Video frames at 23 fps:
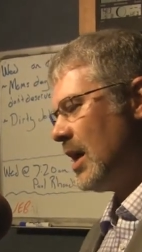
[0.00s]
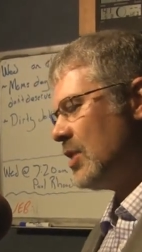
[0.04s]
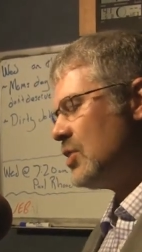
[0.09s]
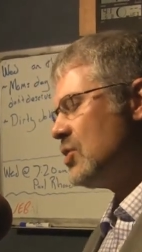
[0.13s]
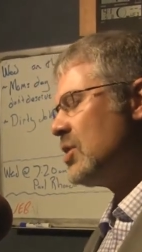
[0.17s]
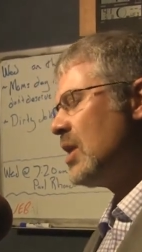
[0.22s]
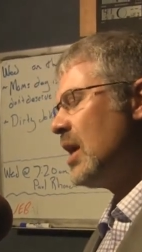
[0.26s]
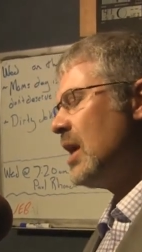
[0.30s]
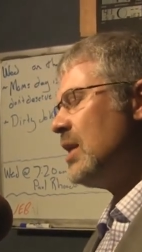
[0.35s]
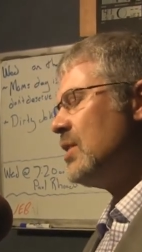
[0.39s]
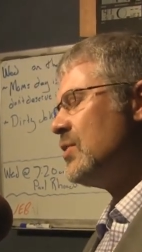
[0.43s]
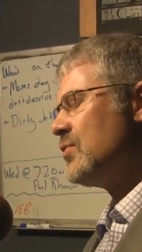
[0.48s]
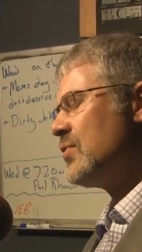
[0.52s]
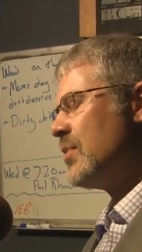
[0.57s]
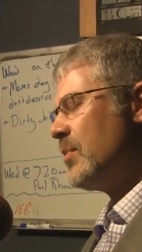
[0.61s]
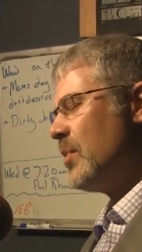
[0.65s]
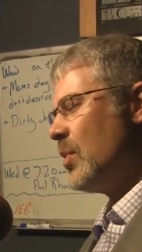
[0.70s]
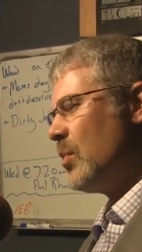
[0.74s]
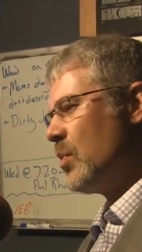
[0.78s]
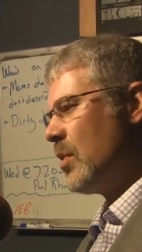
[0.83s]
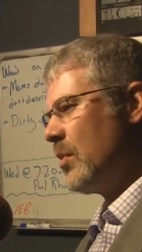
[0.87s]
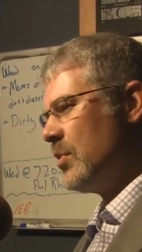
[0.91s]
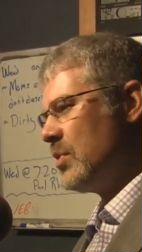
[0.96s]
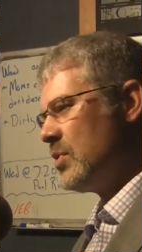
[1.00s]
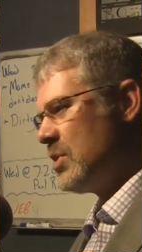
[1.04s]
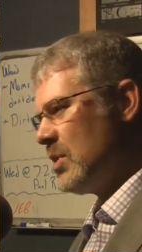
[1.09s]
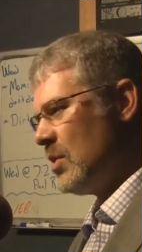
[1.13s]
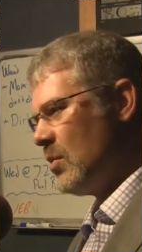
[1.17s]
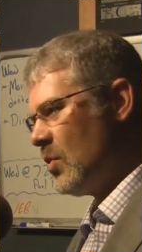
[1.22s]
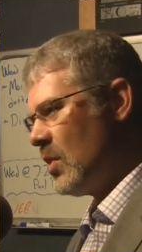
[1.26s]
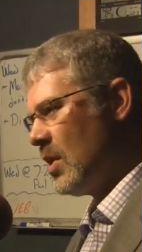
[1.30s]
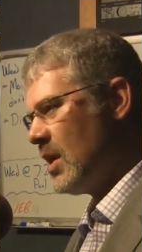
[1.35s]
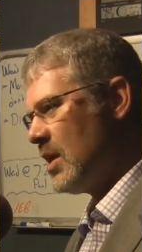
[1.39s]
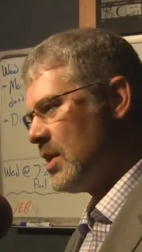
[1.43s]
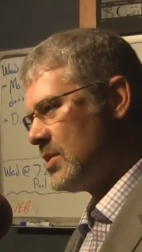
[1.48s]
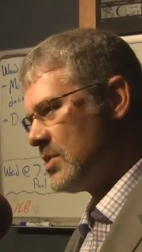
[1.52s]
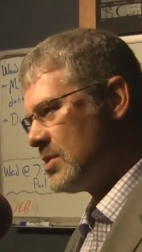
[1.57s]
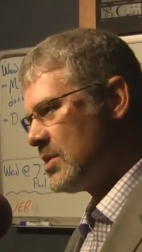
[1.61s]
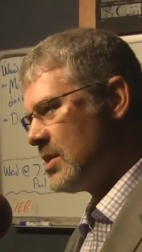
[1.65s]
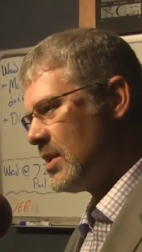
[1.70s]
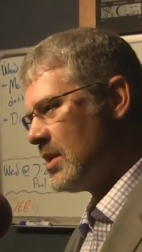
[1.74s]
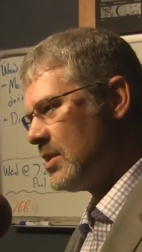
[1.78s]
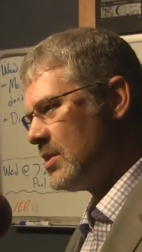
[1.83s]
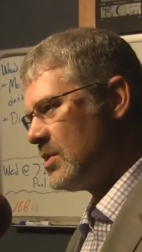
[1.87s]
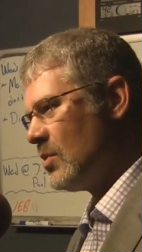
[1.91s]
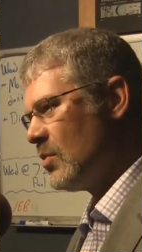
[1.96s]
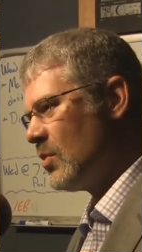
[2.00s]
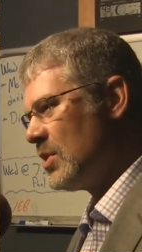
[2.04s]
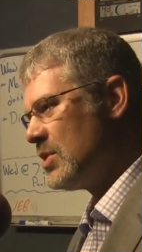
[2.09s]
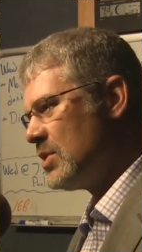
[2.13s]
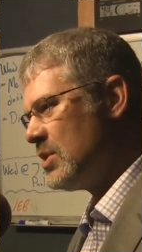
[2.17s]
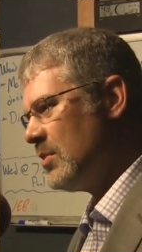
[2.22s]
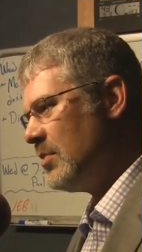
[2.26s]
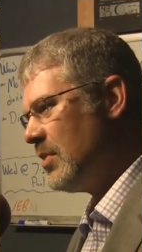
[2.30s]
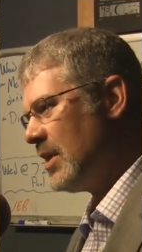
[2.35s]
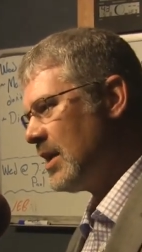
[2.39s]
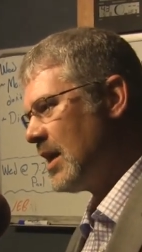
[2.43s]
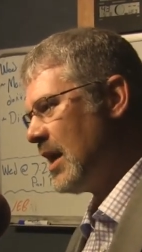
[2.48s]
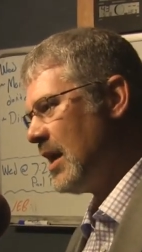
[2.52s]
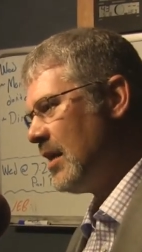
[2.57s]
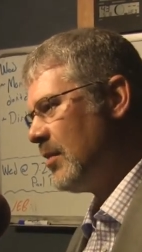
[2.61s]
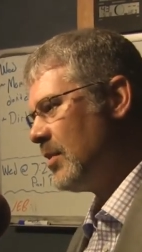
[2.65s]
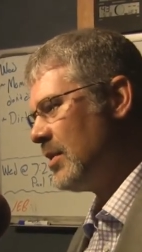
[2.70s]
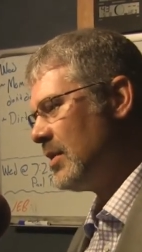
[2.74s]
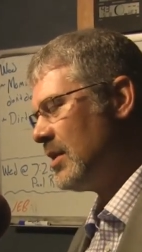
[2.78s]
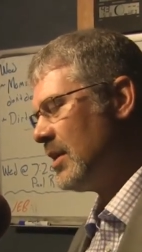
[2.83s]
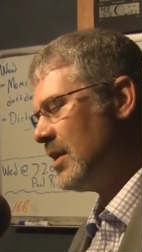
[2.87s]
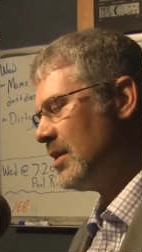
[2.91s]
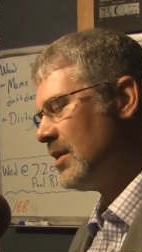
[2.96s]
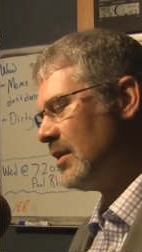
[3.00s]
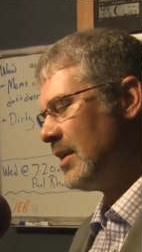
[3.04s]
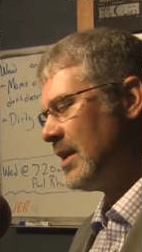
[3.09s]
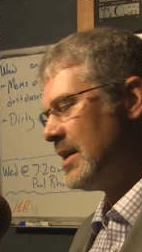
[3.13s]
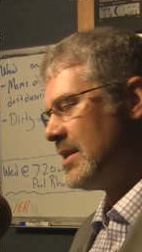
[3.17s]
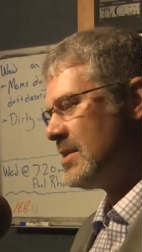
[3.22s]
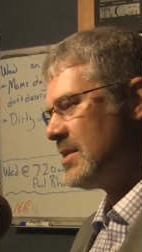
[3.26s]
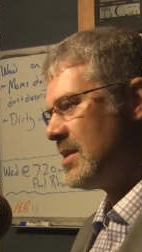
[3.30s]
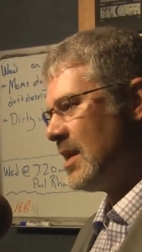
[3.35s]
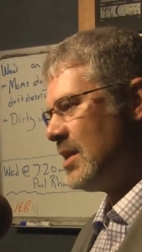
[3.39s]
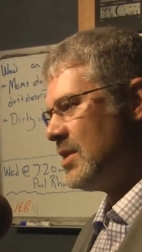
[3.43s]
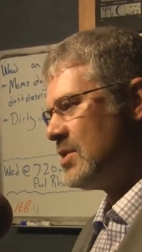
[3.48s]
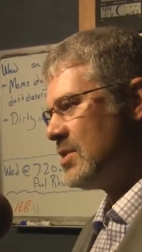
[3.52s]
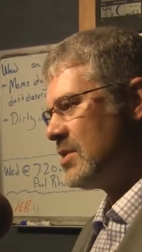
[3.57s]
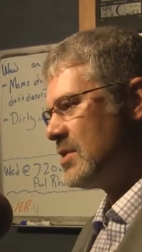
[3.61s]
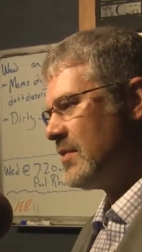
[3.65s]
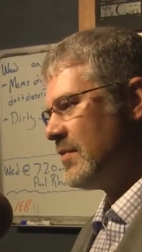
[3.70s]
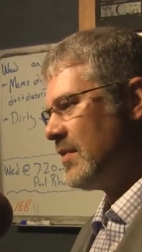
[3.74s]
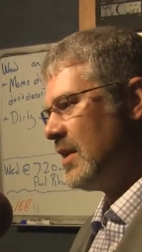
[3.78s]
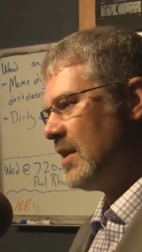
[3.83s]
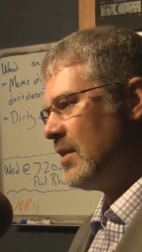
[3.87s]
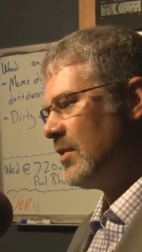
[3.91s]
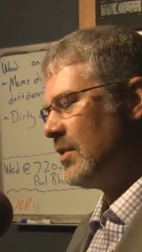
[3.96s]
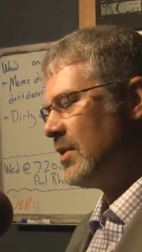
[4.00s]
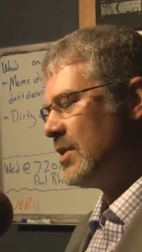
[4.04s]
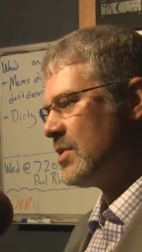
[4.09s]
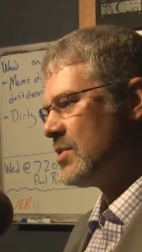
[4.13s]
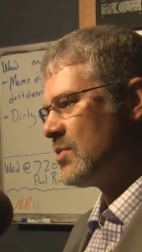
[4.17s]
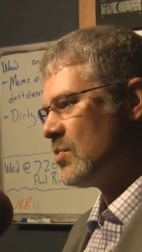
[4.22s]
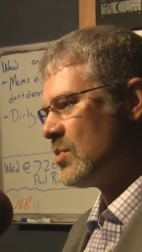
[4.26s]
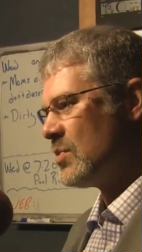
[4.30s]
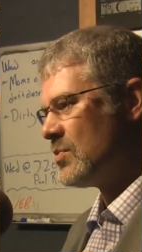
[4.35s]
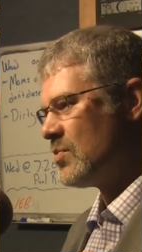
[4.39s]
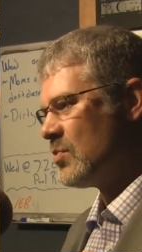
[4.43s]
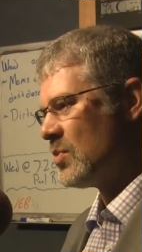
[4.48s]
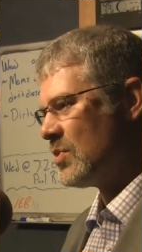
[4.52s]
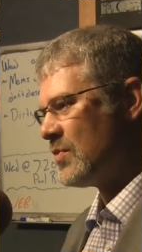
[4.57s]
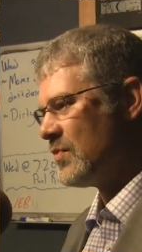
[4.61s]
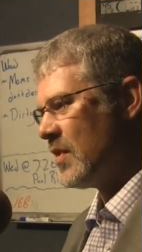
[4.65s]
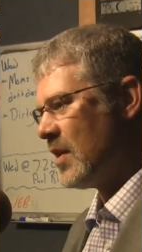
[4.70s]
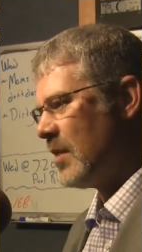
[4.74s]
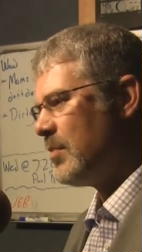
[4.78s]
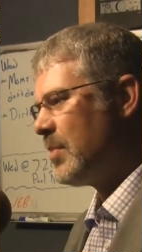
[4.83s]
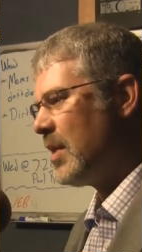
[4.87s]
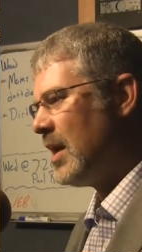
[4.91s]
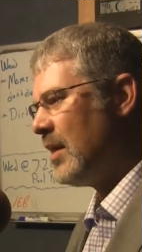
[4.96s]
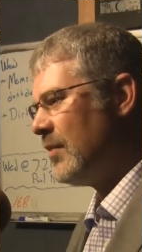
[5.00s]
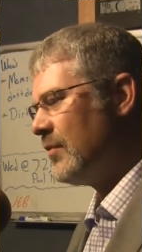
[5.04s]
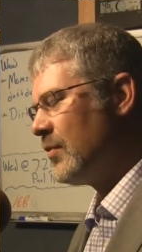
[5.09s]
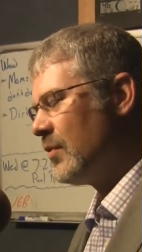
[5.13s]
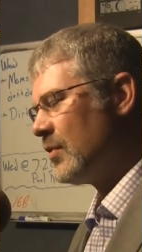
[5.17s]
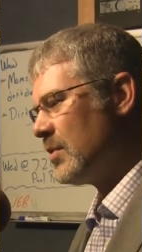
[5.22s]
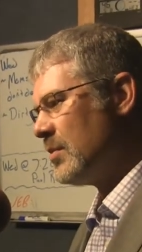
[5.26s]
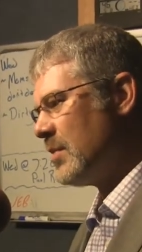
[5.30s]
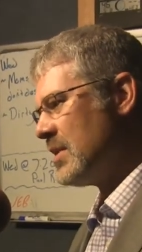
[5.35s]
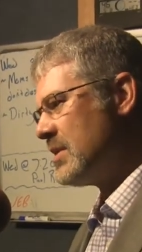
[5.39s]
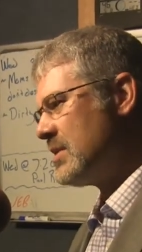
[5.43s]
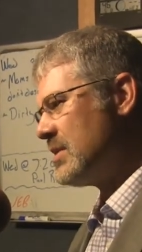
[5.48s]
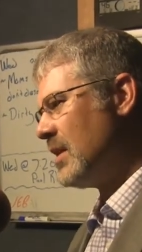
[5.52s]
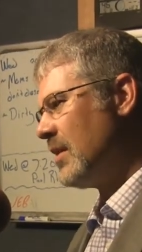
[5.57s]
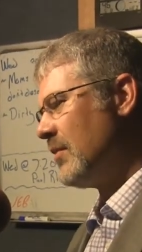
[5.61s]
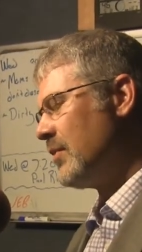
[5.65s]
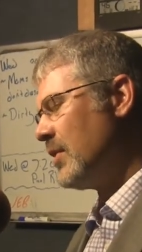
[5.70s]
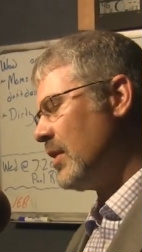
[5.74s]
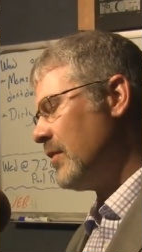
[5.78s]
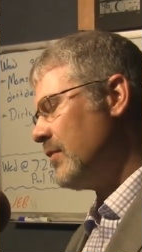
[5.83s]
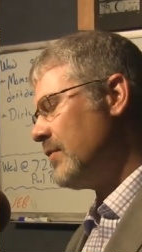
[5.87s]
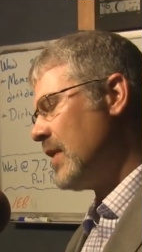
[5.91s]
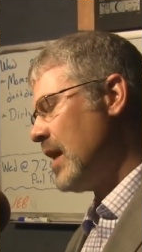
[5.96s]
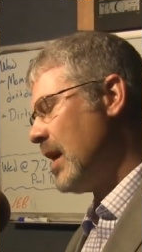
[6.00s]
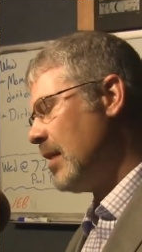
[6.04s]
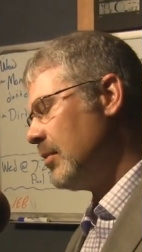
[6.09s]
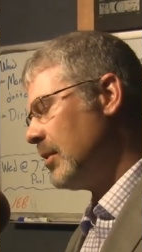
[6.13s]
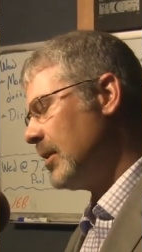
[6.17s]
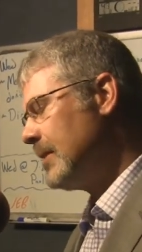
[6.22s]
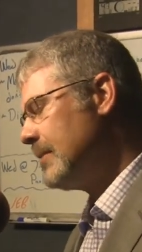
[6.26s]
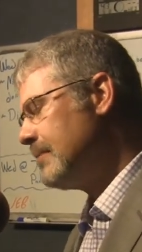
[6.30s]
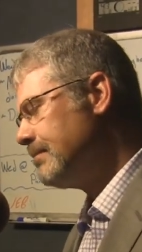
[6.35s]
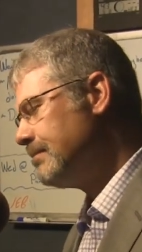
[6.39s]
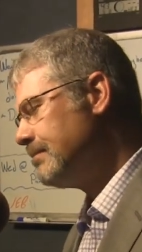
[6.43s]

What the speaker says: change from the woman she was to what she became in the late stages of the illness was very painful to myself and our family.